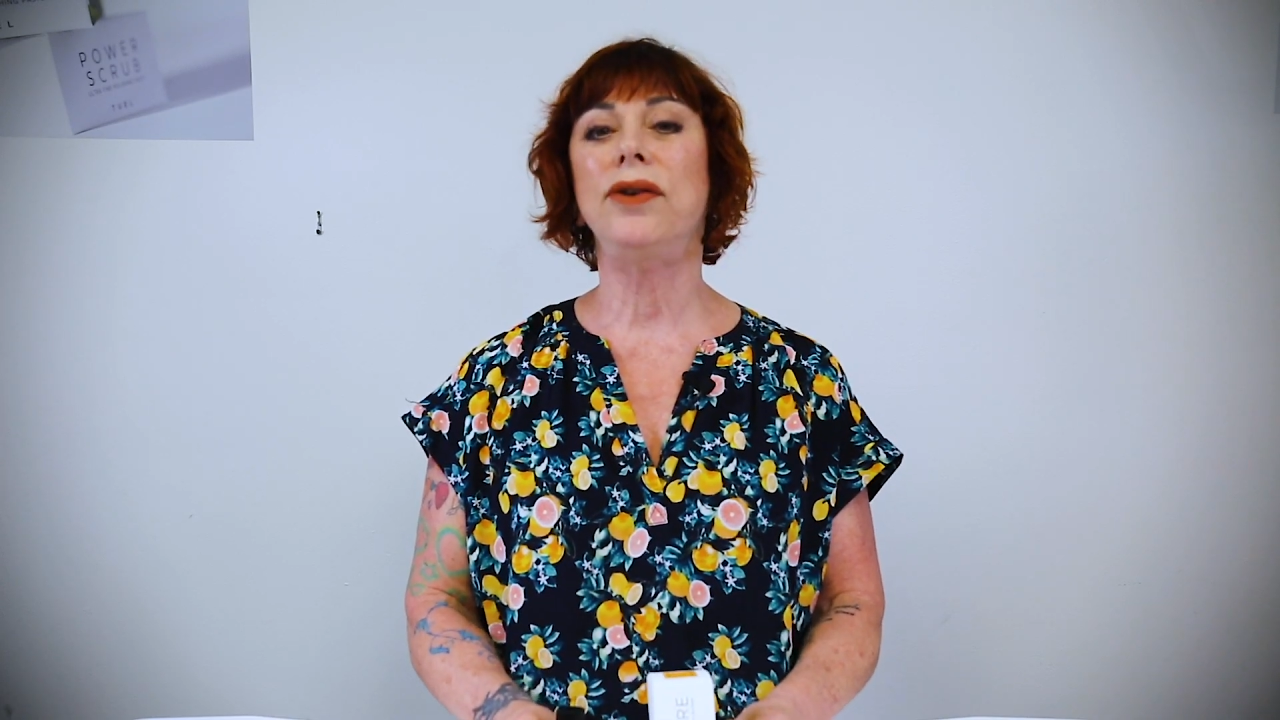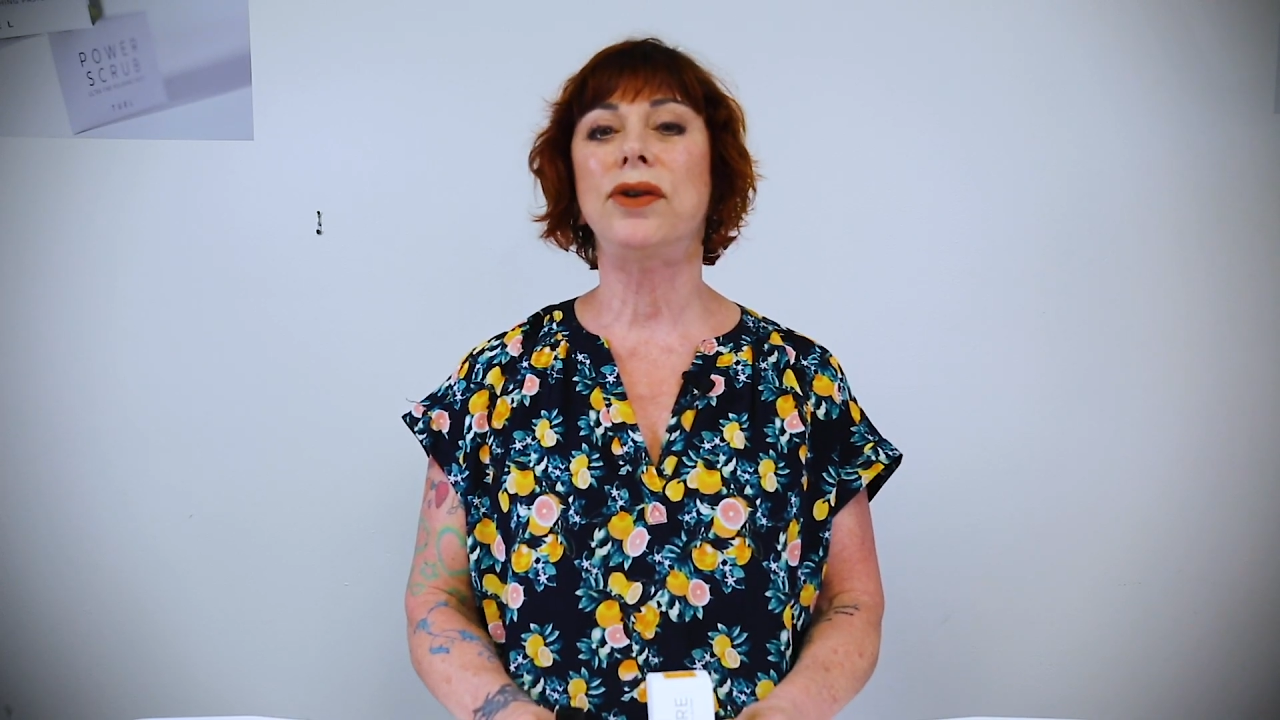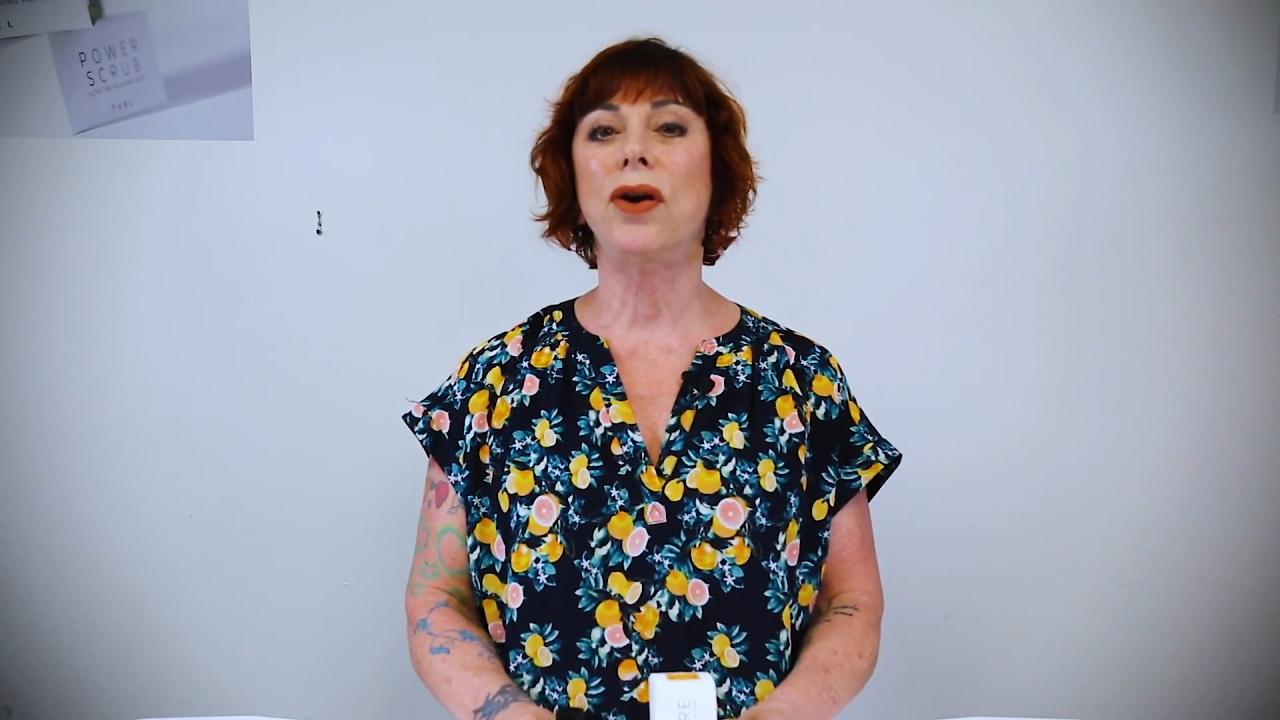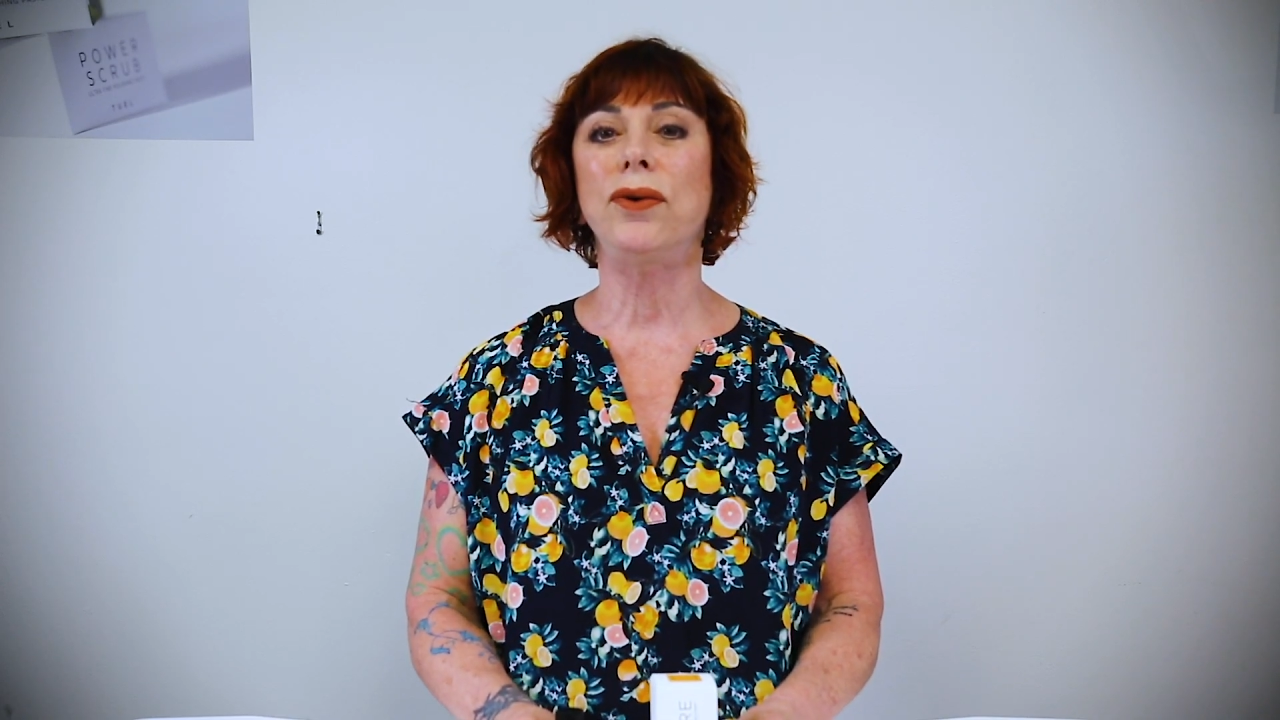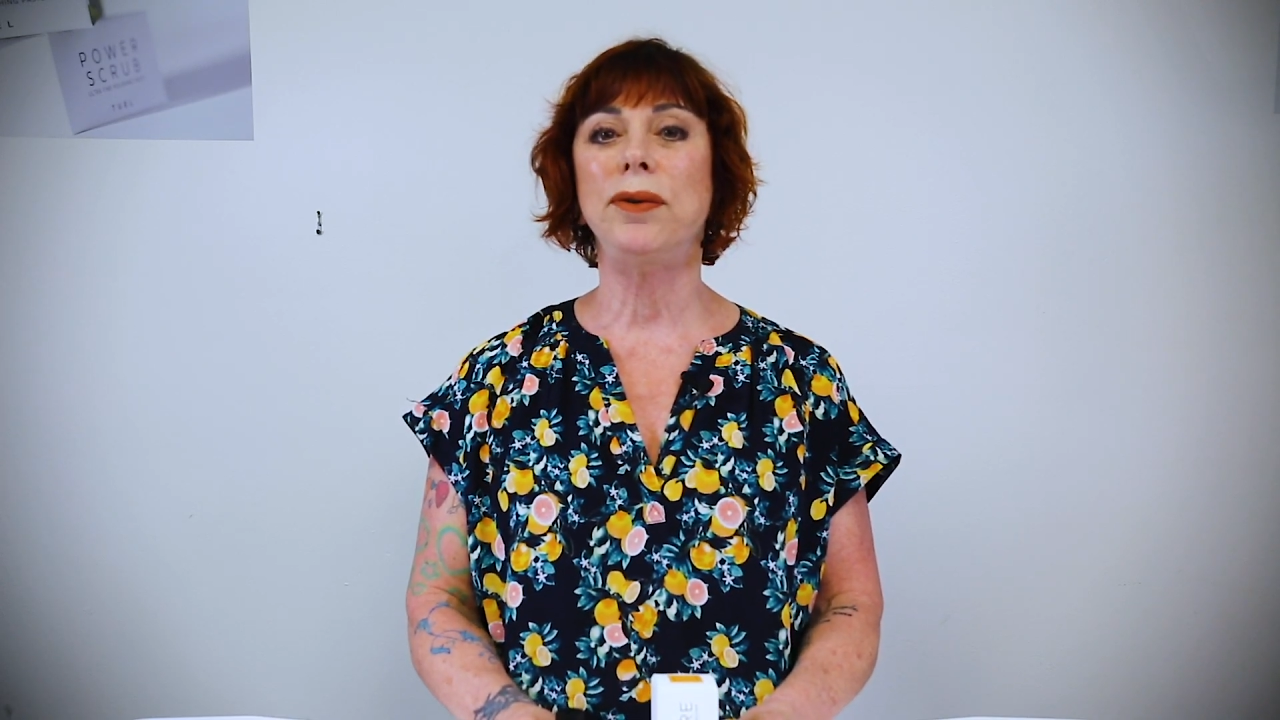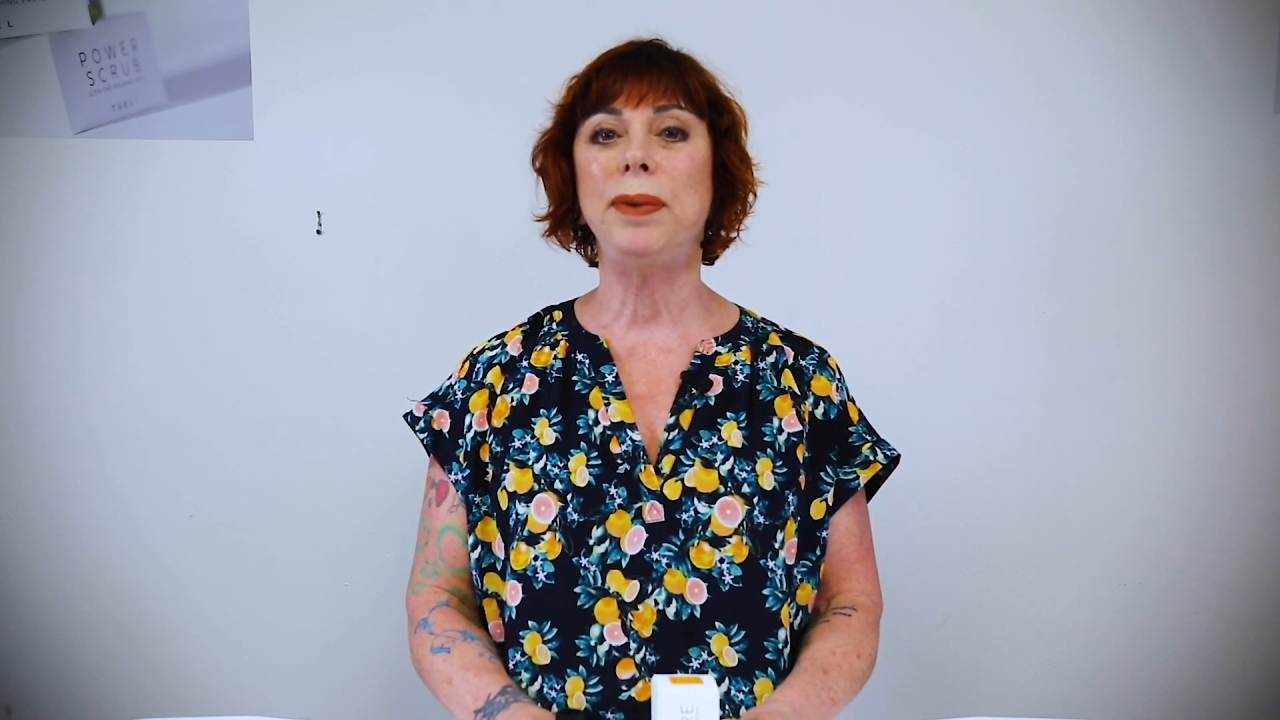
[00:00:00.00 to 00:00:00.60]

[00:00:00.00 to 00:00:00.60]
is going to